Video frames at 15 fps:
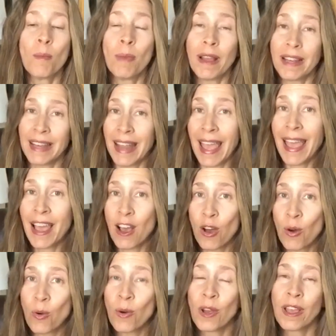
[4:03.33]

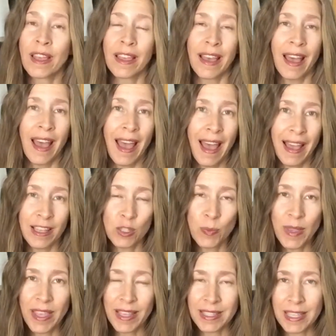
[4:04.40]
now, as we
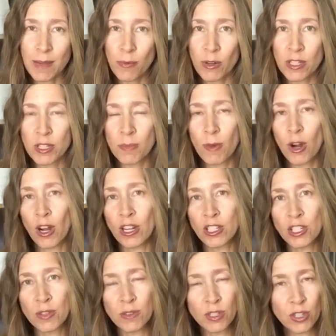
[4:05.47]
get deeper into March,
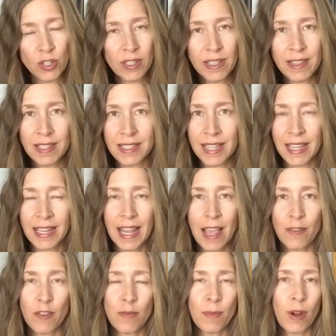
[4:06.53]
certainly the second half
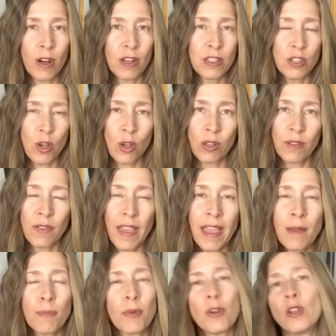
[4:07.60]
of March, all of
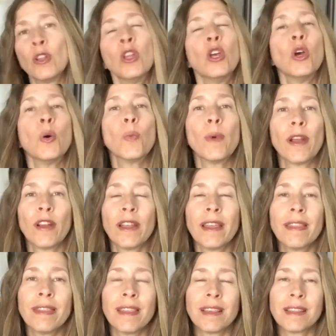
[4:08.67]
April, we're
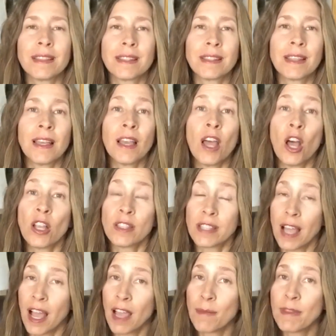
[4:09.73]
in this
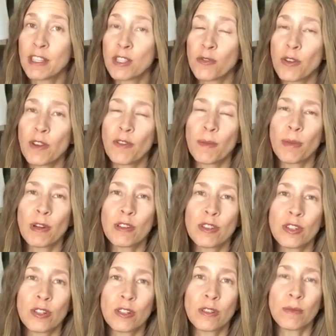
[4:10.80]
time that's free from
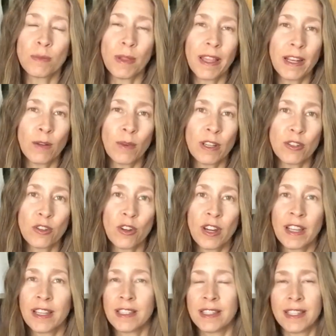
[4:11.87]
personal planet
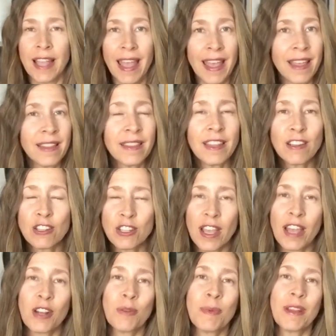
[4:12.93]
retrogrades and their
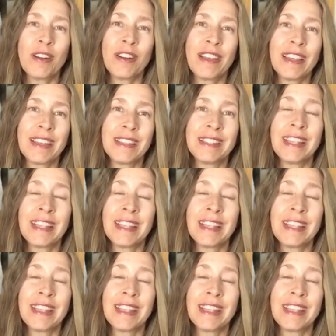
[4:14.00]
shadow periods,